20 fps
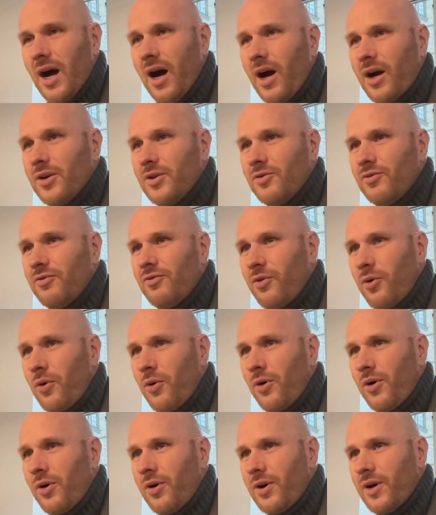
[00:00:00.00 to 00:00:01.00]
are you
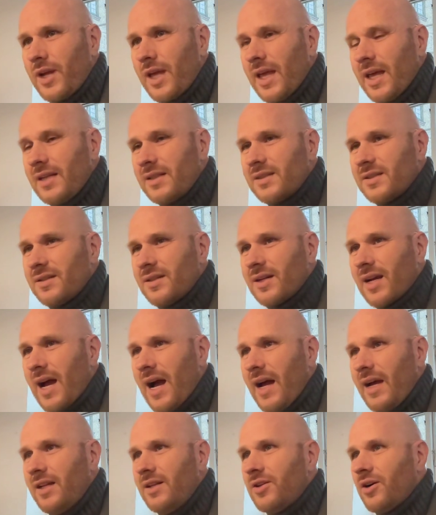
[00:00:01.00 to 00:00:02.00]
for or against the
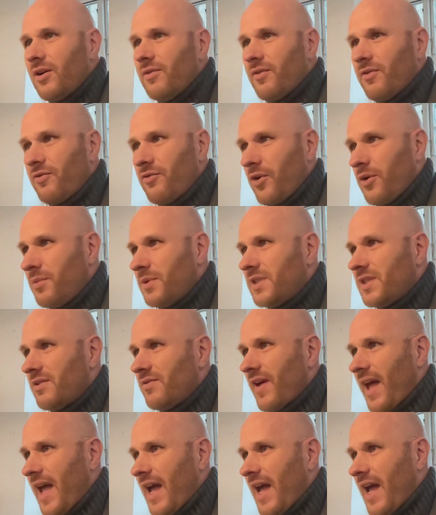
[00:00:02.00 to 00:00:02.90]
kind of affirmative